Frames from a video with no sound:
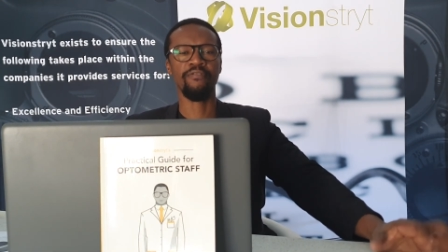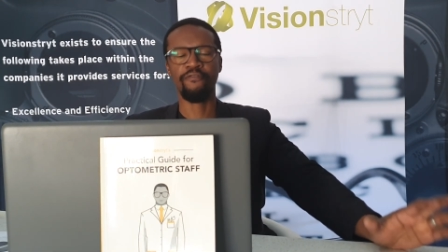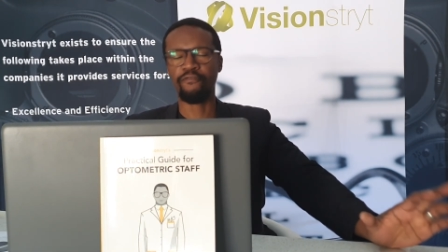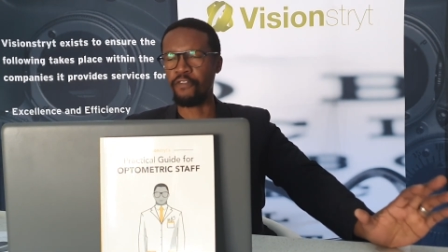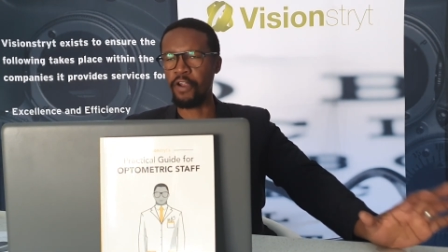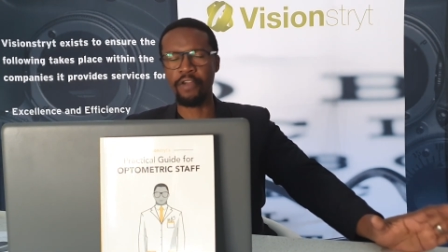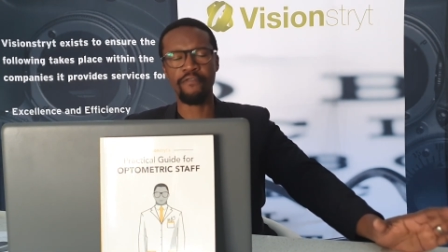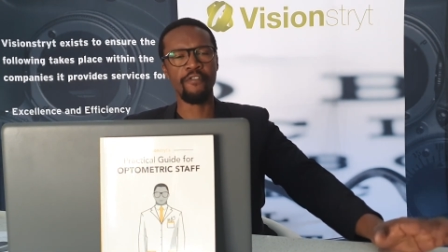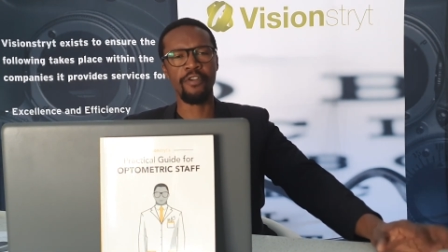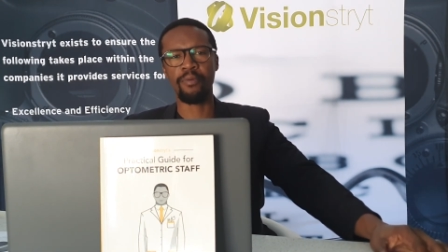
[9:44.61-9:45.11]

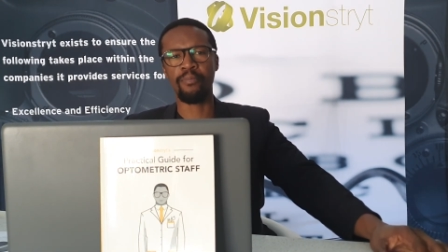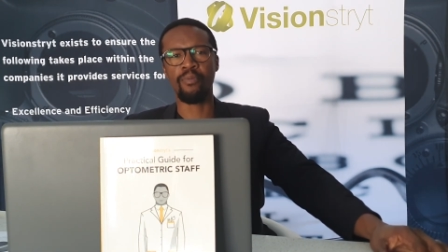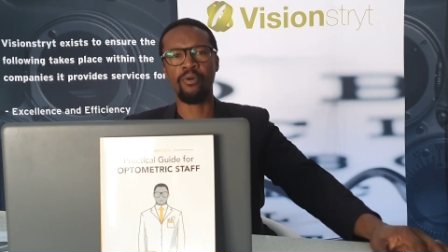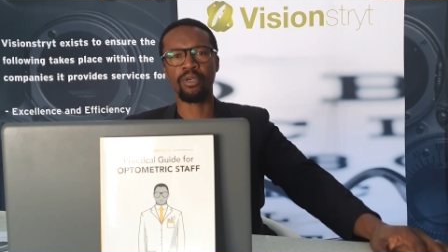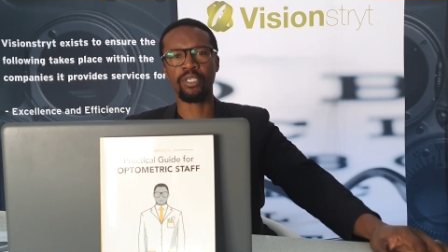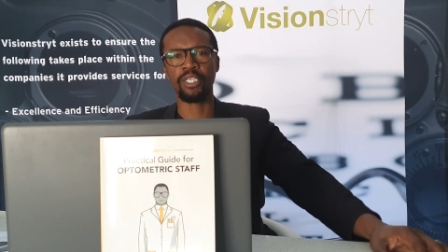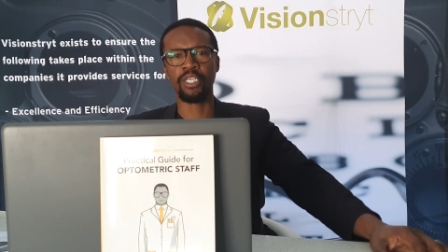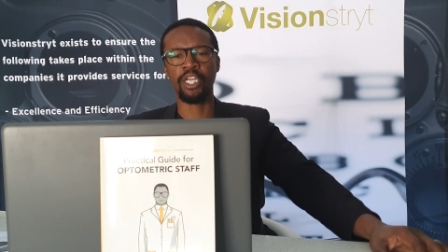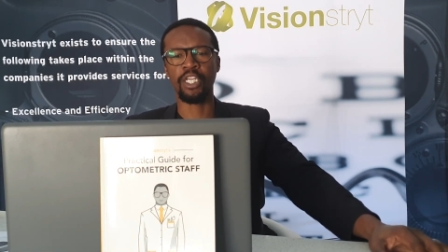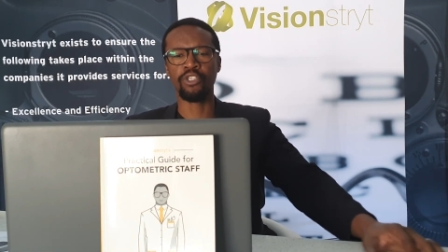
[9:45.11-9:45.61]
Very, very
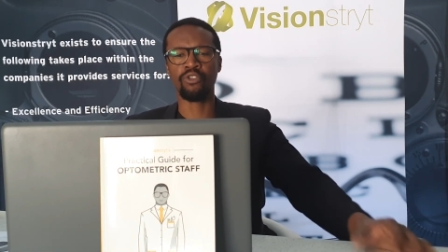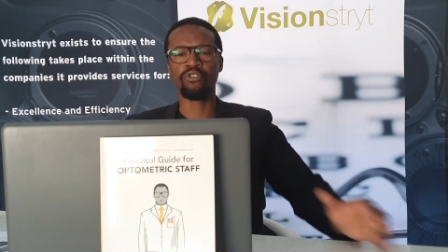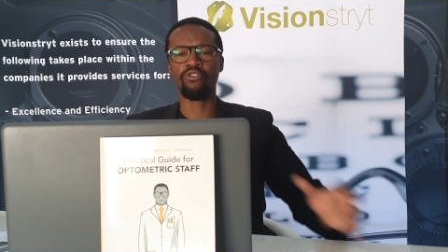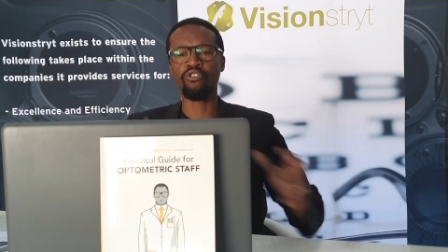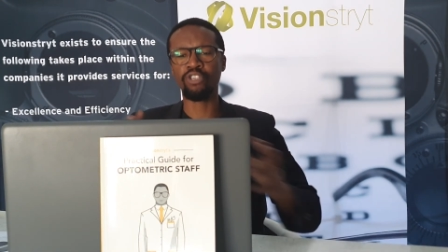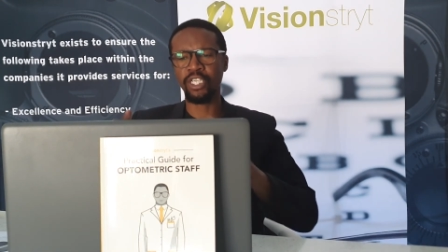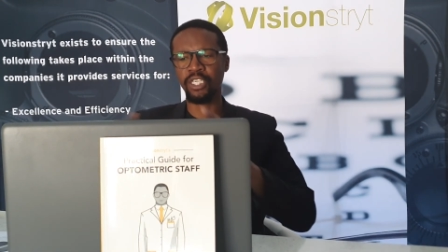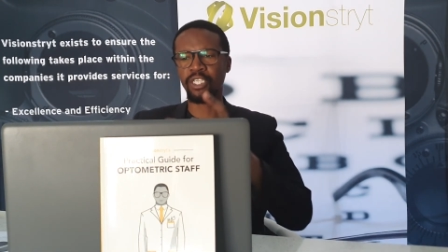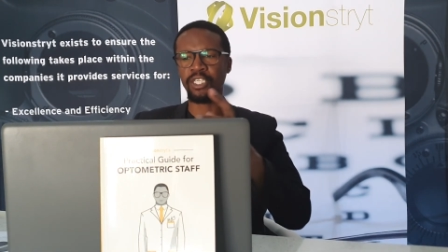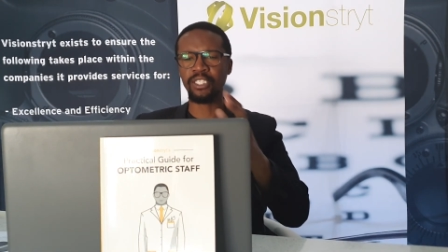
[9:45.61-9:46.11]
important. And so
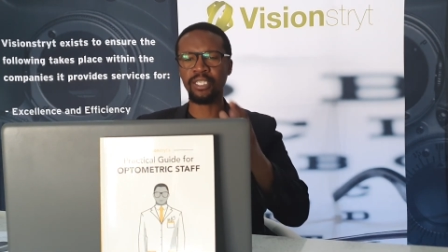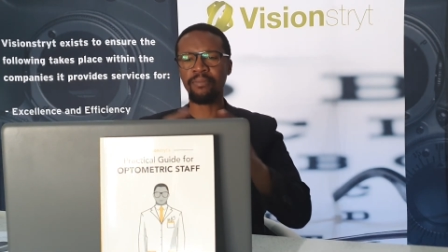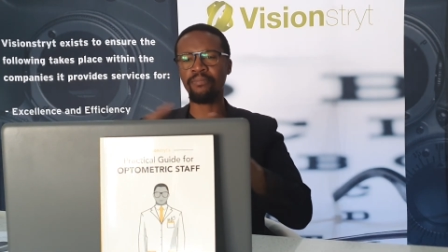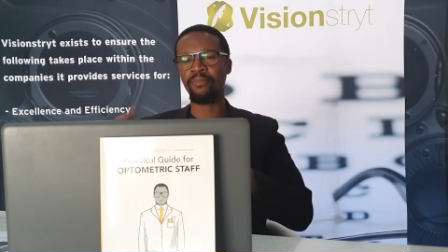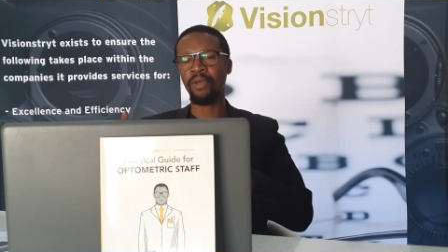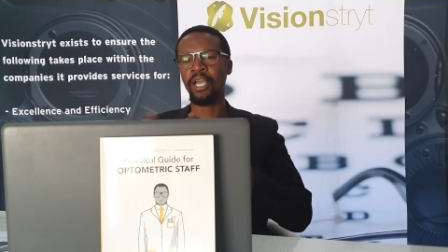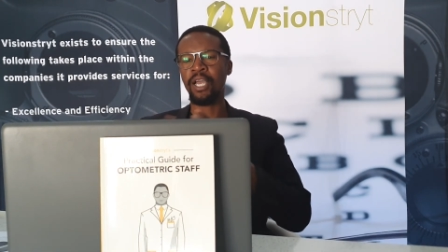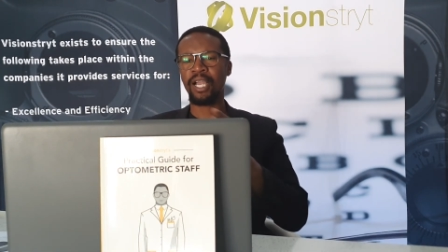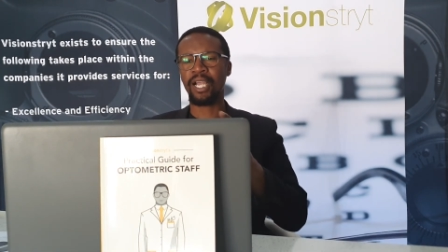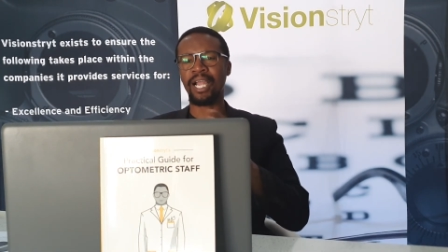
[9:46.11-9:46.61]
those are just
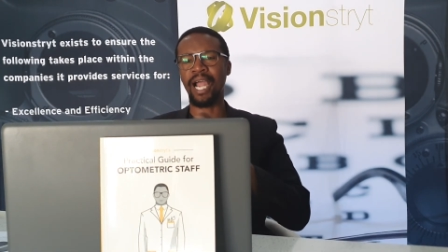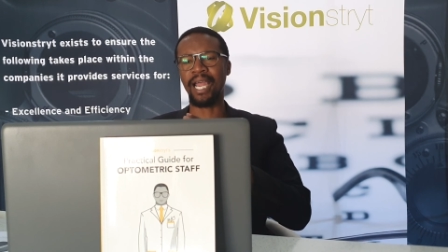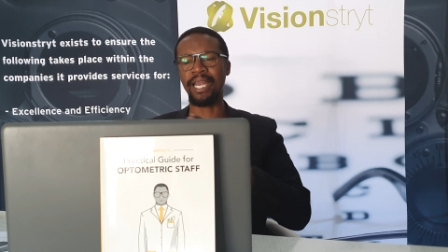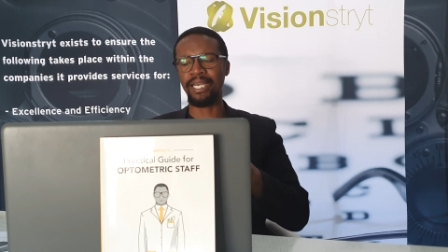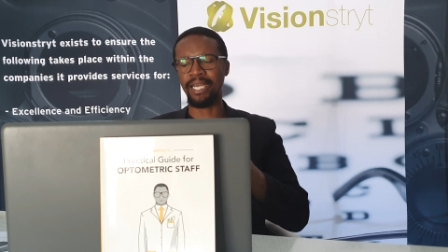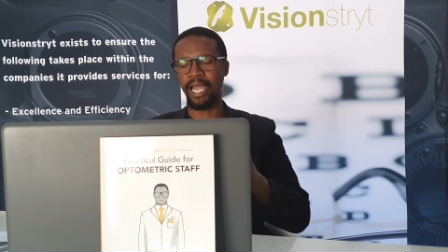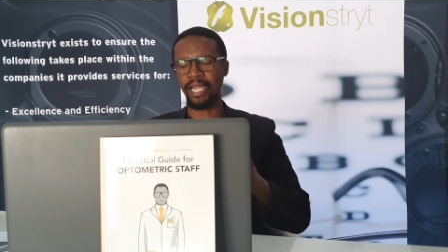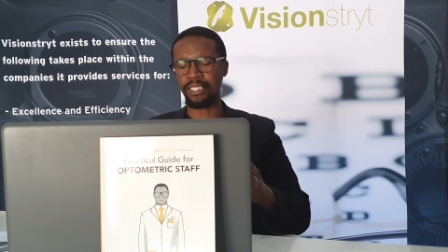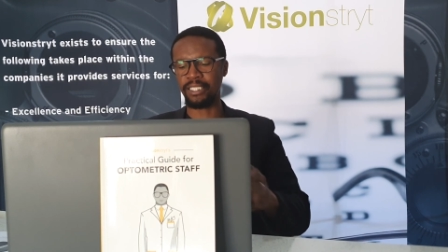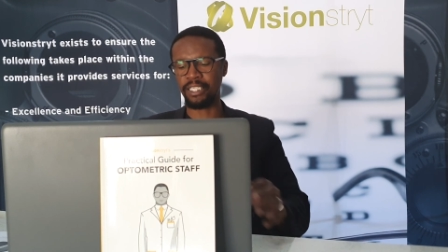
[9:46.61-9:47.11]
some
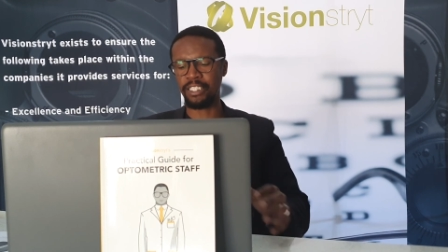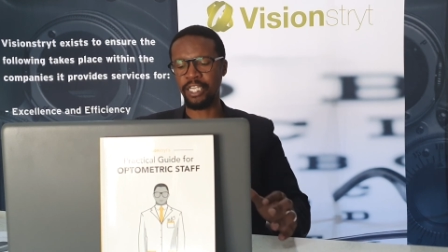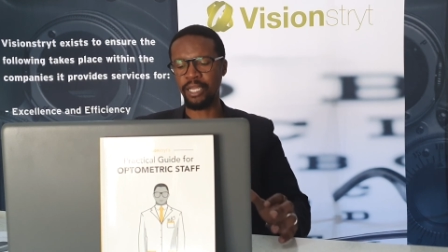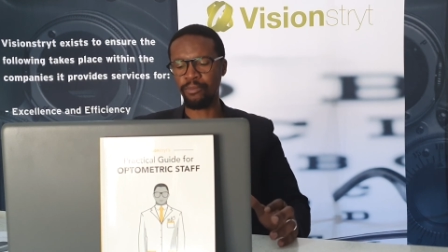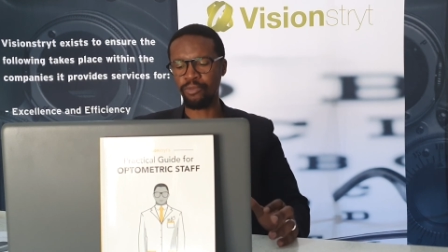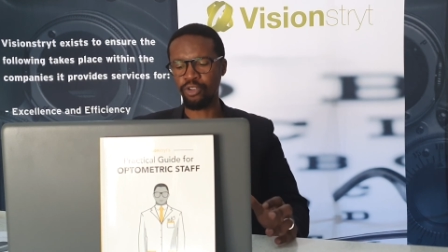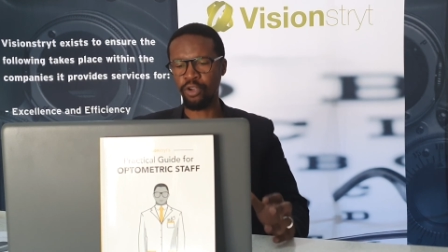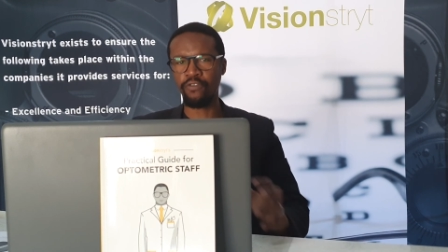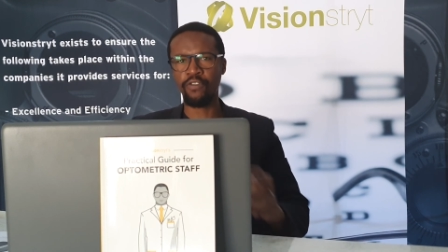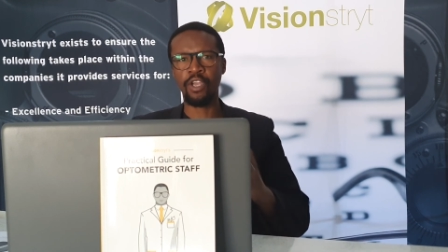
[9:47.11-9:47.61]
guidelines in
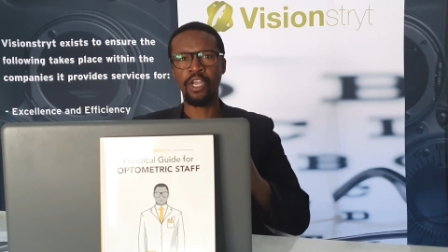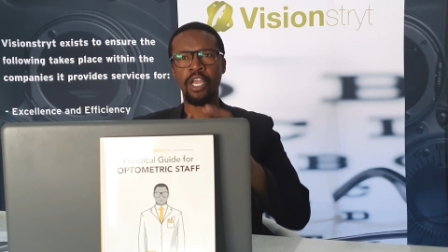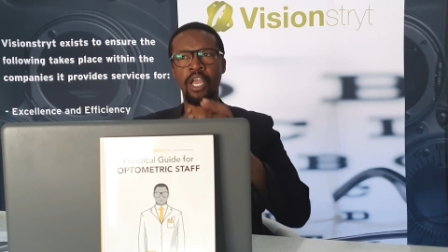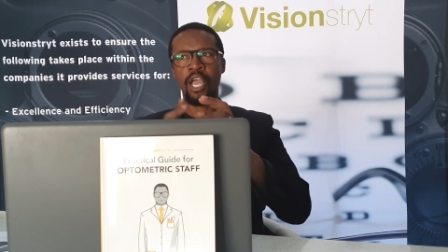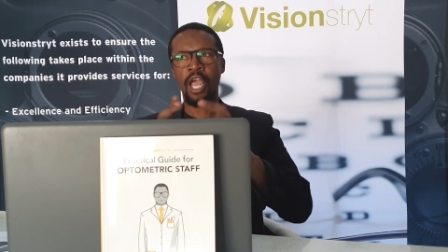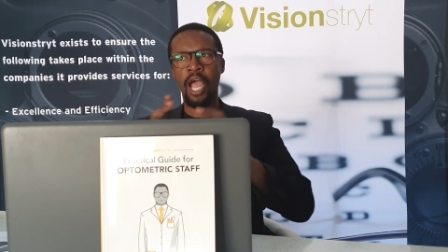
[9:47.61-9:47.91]
terms of